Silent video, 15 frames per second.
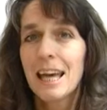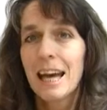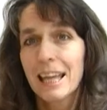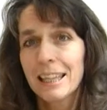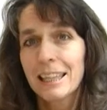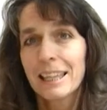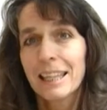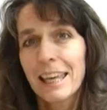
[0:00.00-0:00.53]

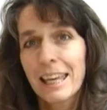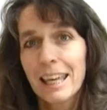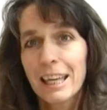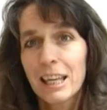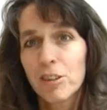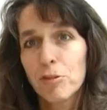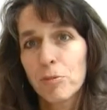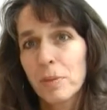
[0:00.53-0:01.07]
that link
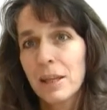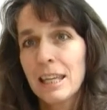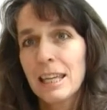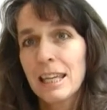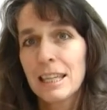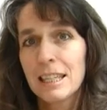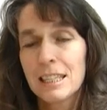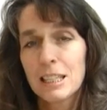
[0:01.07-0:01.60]
of
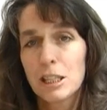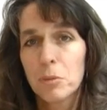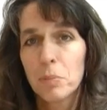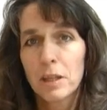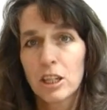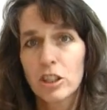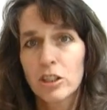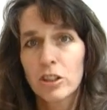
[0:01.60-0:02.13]
meaning to the
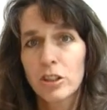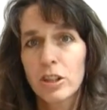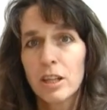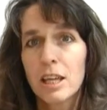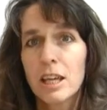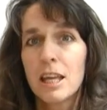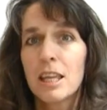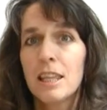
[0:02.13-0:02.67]
picture.
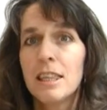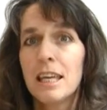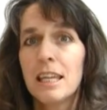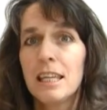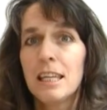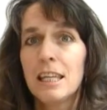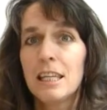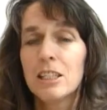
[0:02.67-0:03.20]

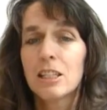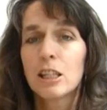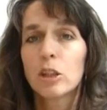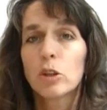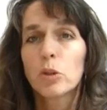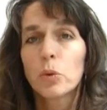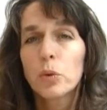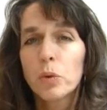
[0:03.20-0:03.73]
They need to
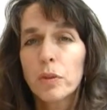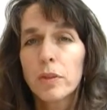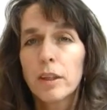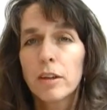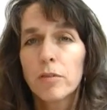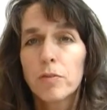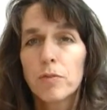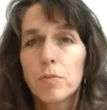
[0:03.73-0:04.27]
learn
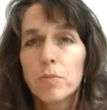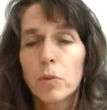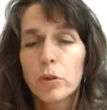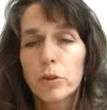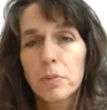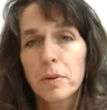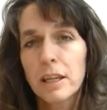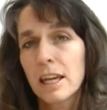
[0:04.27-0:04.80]
the
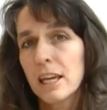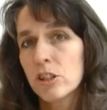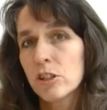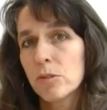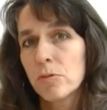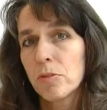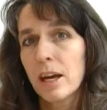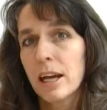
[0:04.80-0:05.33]

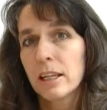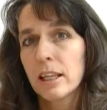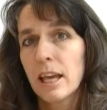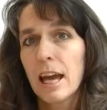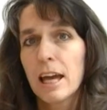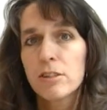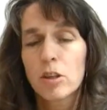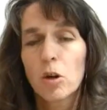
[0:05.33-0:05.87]
multiplication fact
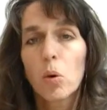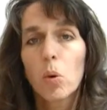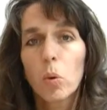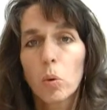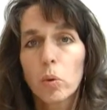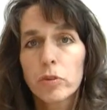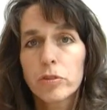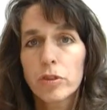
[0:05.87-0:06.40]
as a
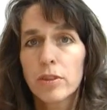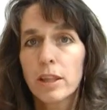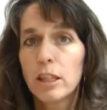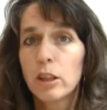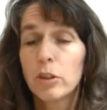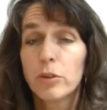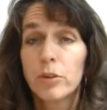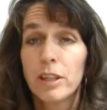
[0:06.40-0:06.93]
whole. So they
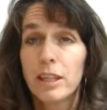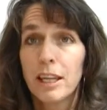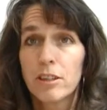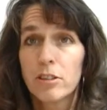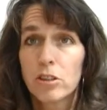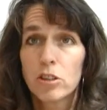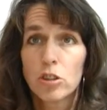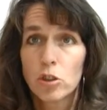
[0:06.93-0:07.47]
learn it
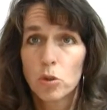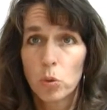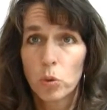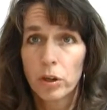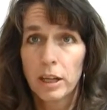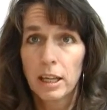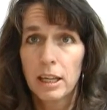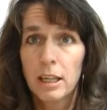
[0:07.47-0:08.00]
as a
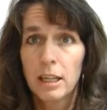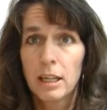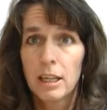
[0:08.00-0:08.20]
story,